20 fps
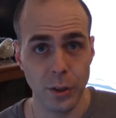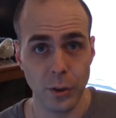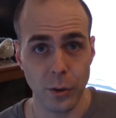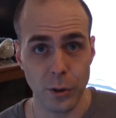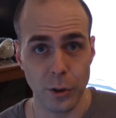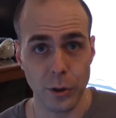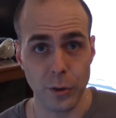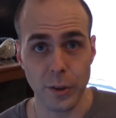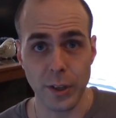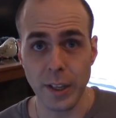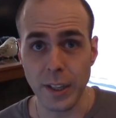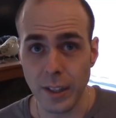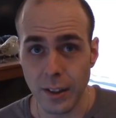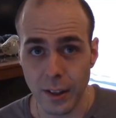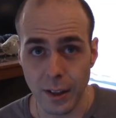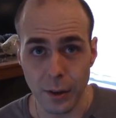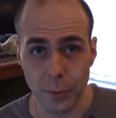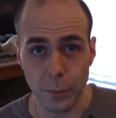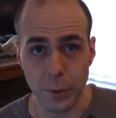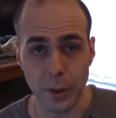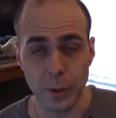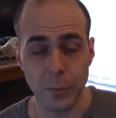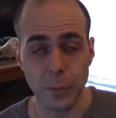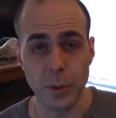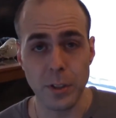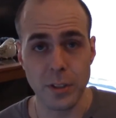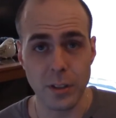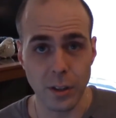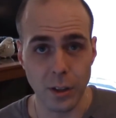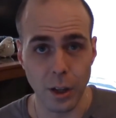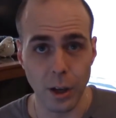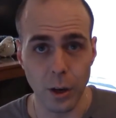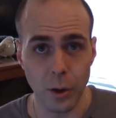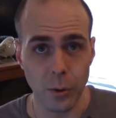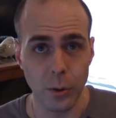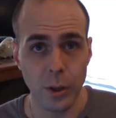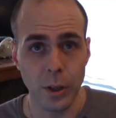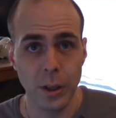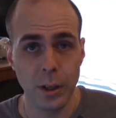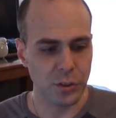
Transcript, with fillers: or your e-liquid was low.